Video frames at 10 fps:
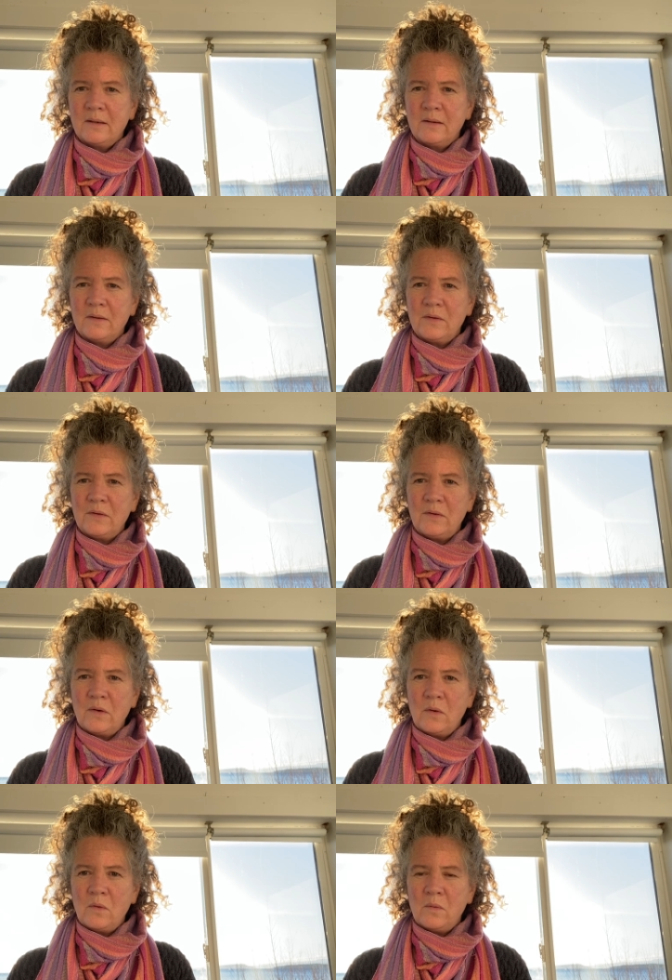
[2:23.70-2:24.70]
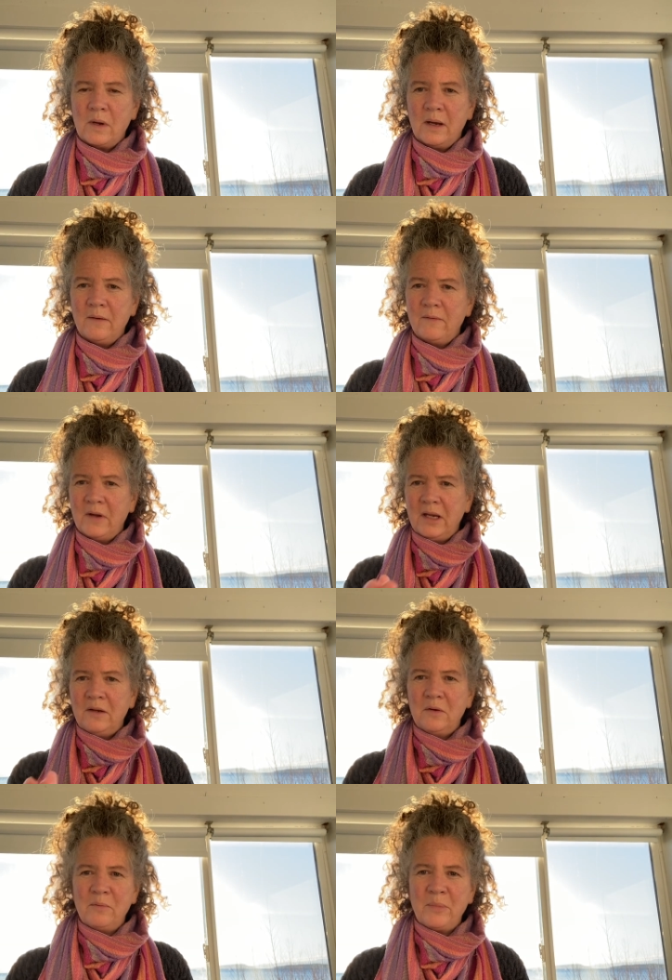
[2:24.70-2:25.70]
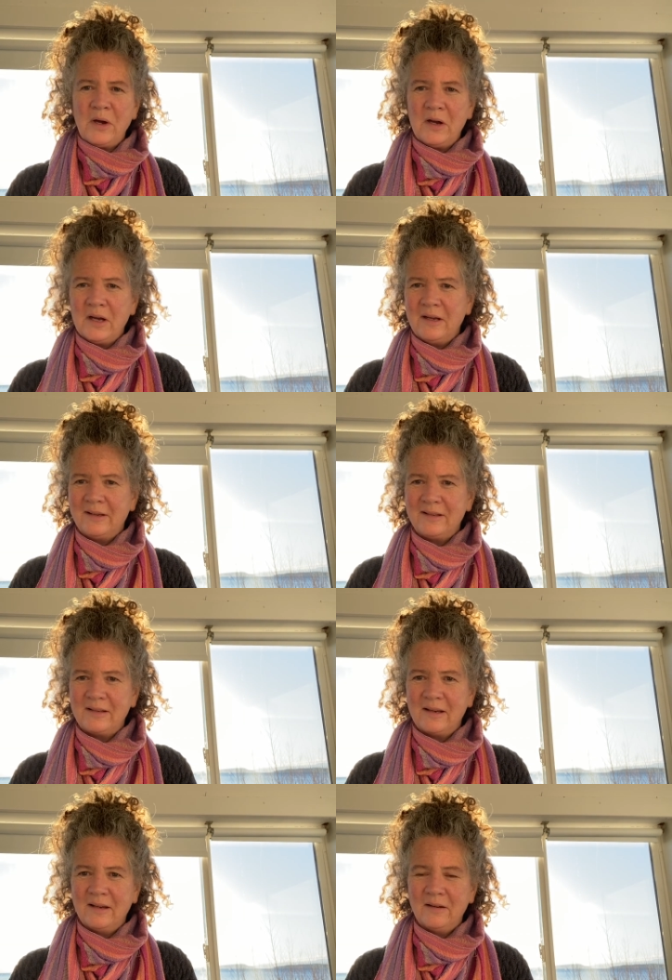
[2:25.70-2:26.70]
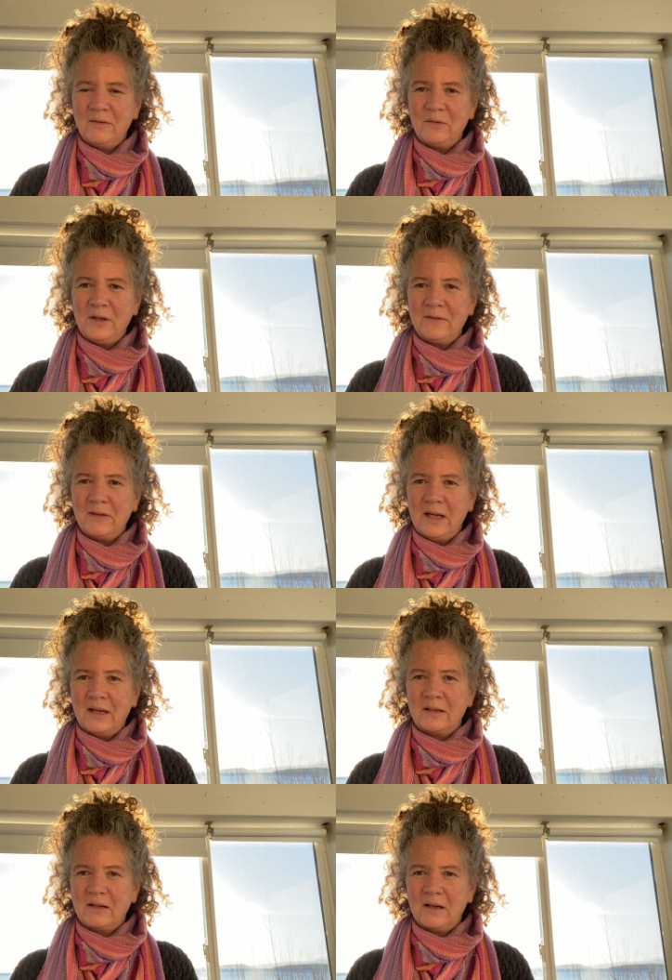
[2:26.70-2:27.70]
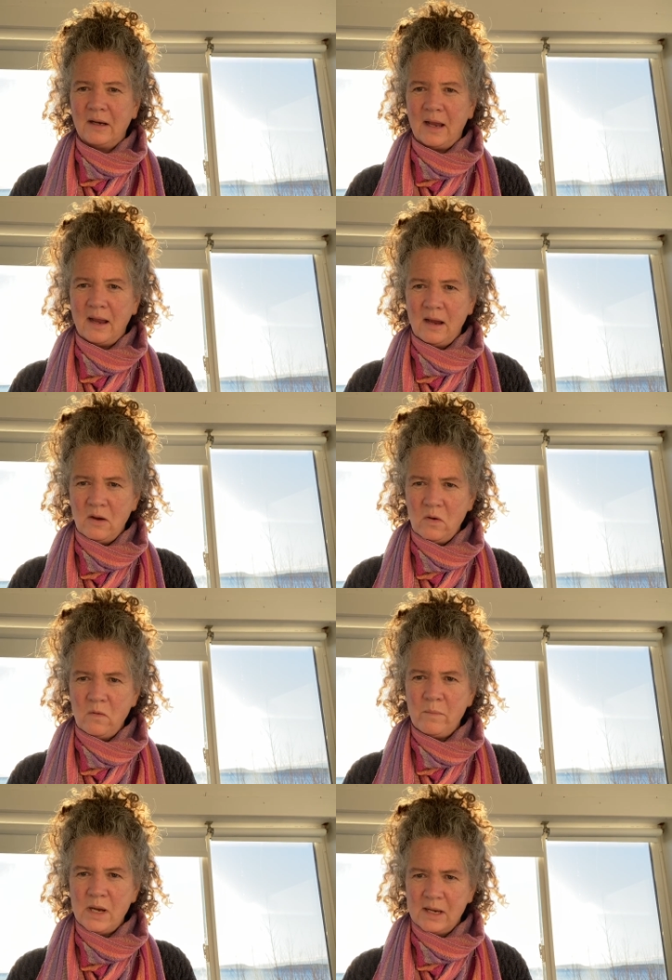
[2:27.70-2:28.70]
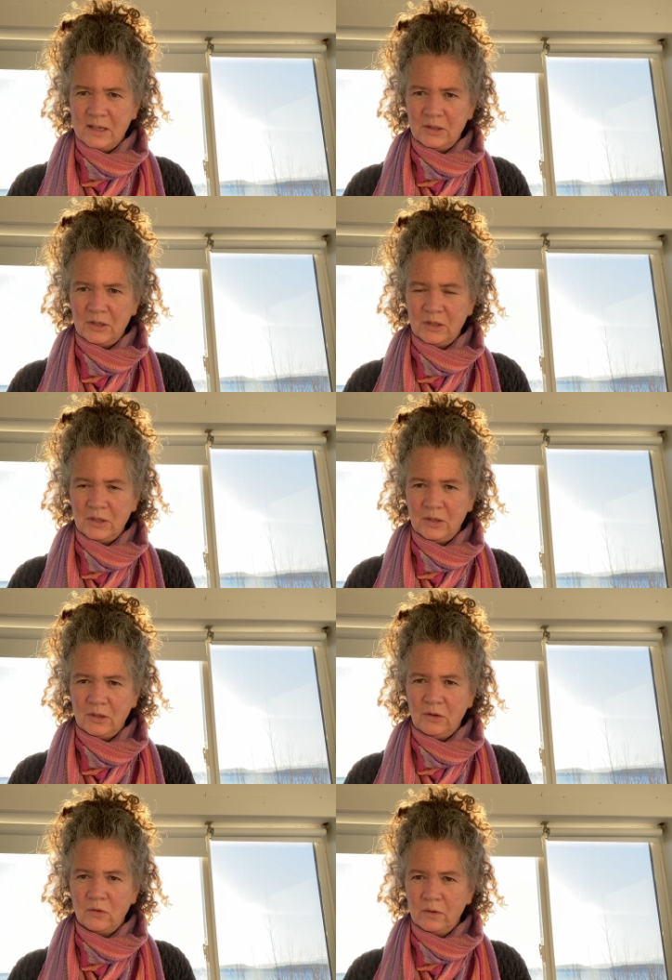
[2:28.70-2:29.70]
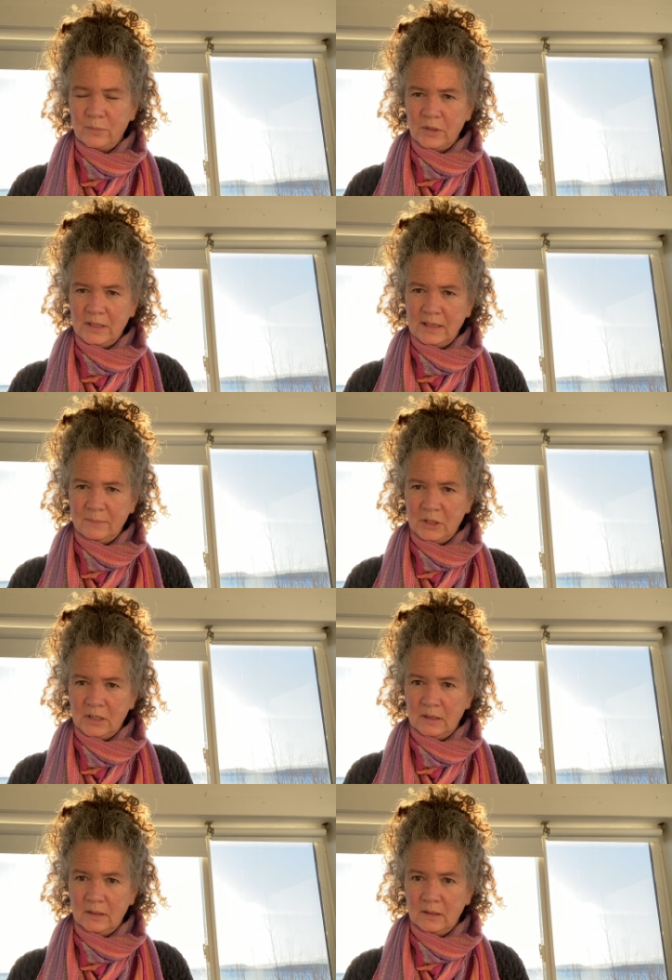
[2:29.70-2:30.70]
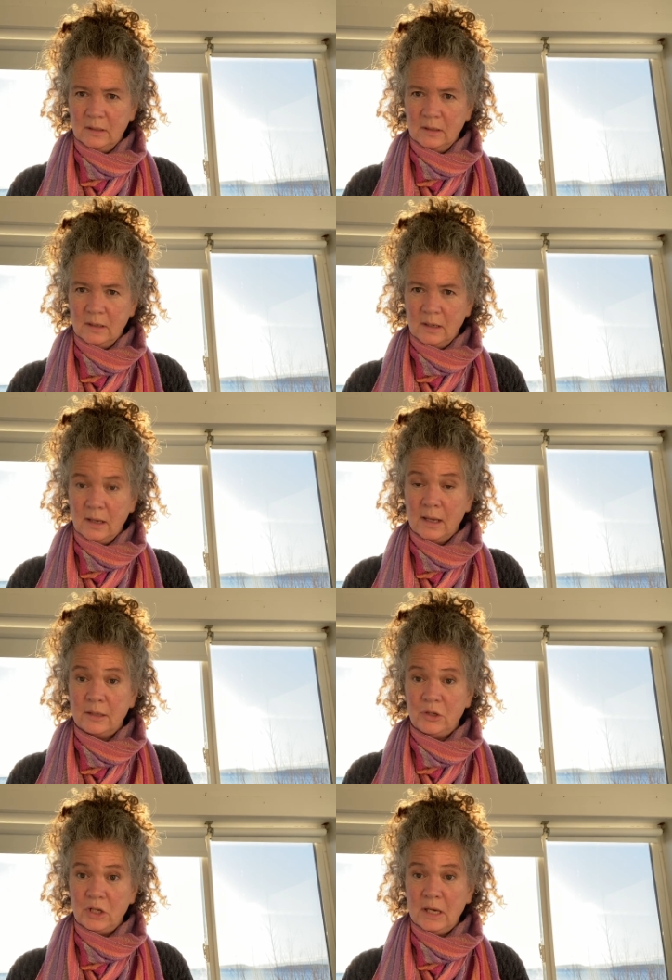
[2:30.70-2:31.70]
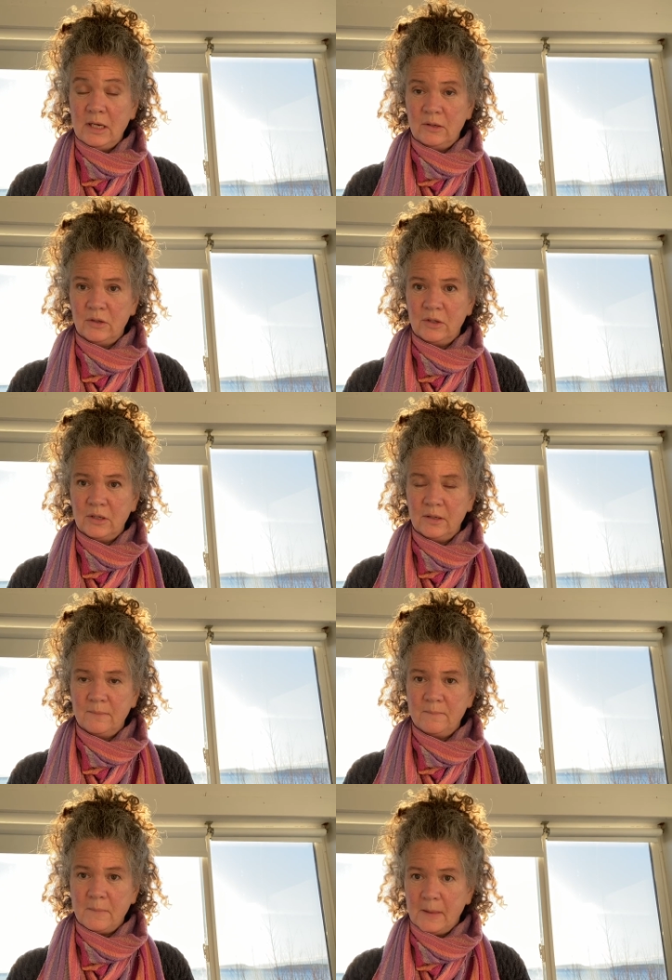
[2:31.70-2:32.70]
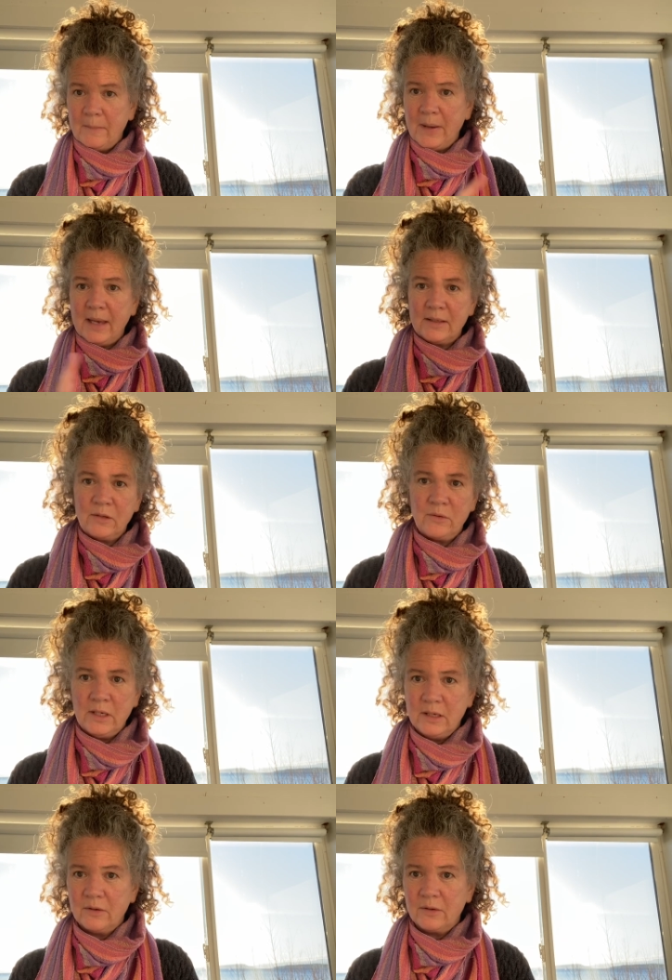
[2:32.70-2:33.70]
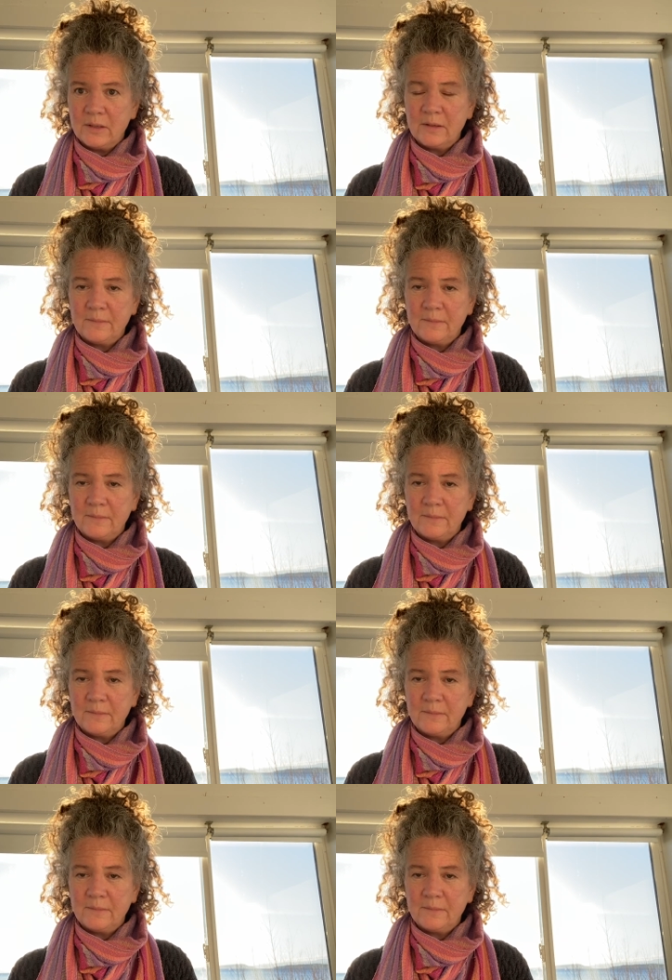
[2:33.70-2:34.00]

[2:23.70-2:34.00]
So I invite you to pause and reflect on how much your perception has changed in the past 3 years.